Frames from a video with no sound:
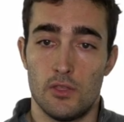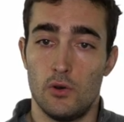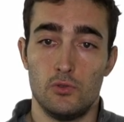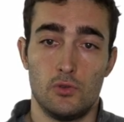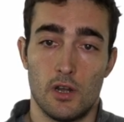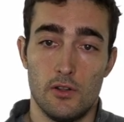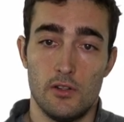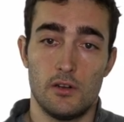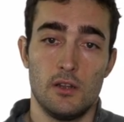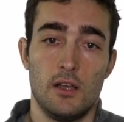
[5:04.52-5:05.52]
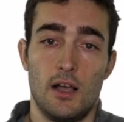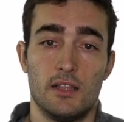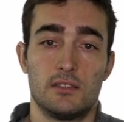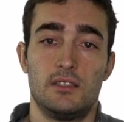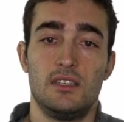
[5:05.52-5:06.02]
node to another.
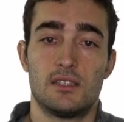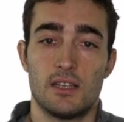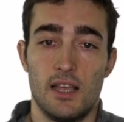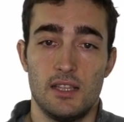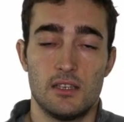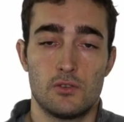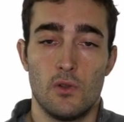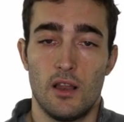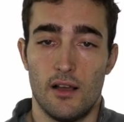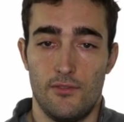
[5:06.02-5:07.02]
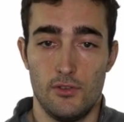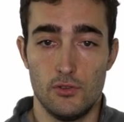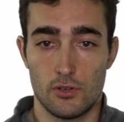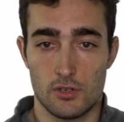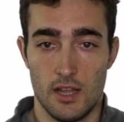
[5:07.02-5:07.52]
And these edges will have
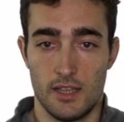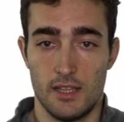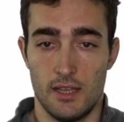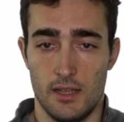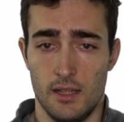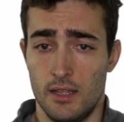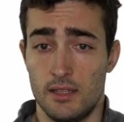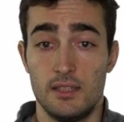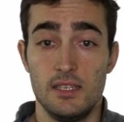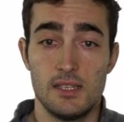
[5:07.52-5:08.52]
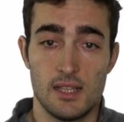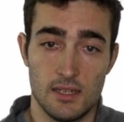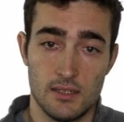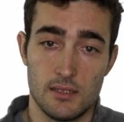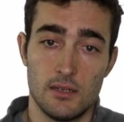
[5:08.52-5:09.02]
features like the
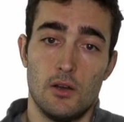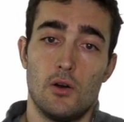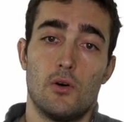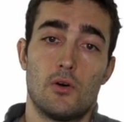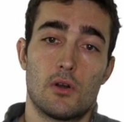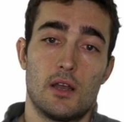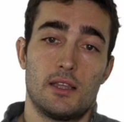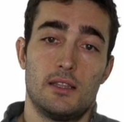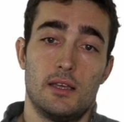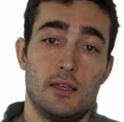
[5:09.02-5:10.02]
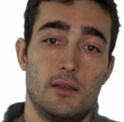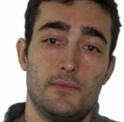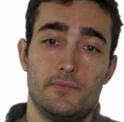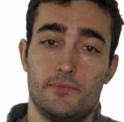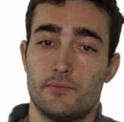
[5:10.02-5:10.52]
distance, or like
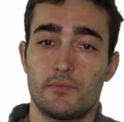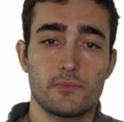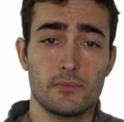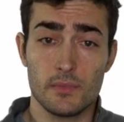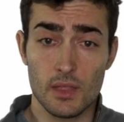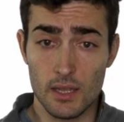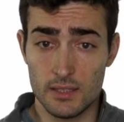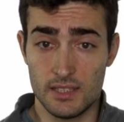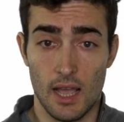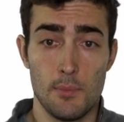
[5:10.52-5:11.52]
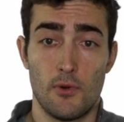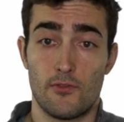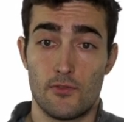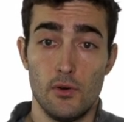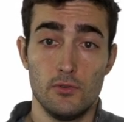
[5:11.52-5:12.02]
the type
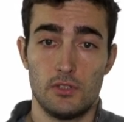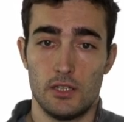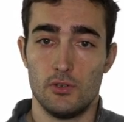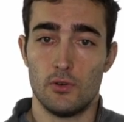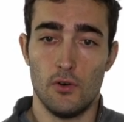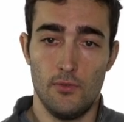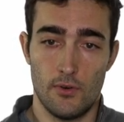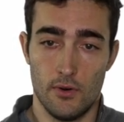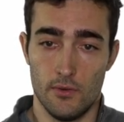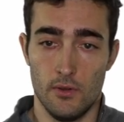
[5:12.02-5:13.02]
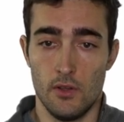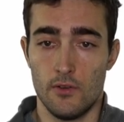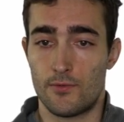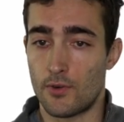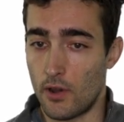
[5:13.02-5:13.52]
of road that you go from
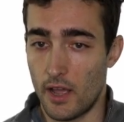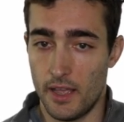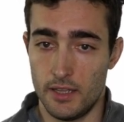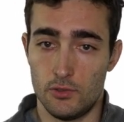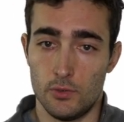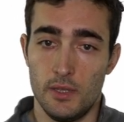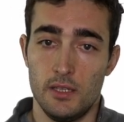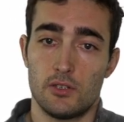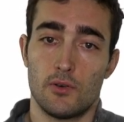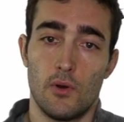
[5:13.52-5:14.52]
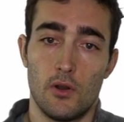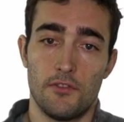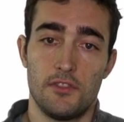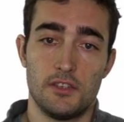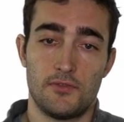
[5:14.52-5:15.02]
from A to B. So all
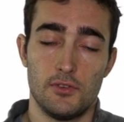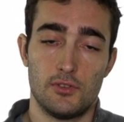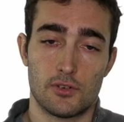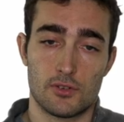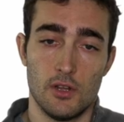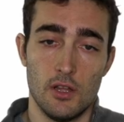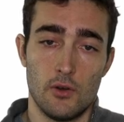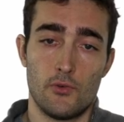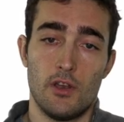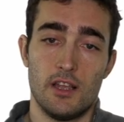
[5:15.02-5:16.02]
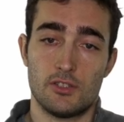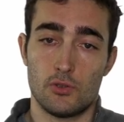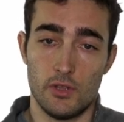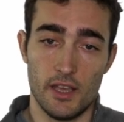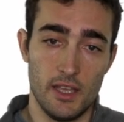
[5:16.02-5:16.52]
of these features relates
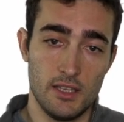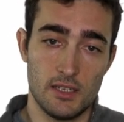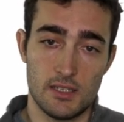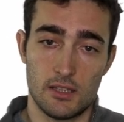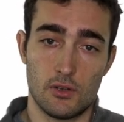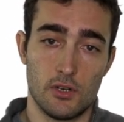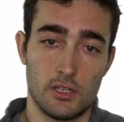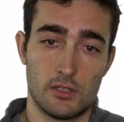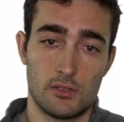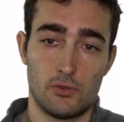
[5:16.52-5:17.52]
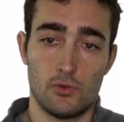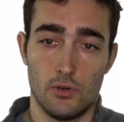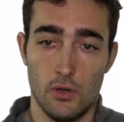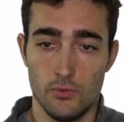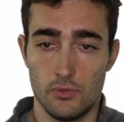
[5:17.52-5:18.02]
to the edges that connect two
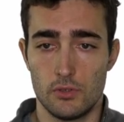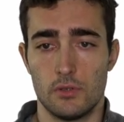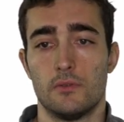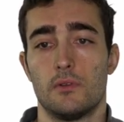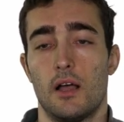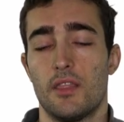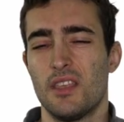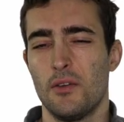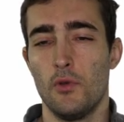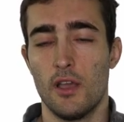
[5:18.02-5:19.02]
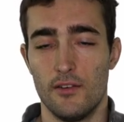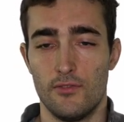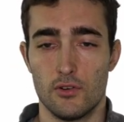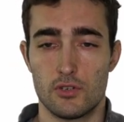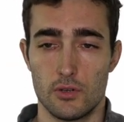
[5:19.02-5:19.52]
nodes. And then we
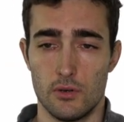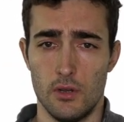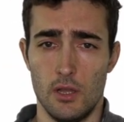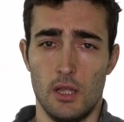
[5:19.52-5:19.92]
have also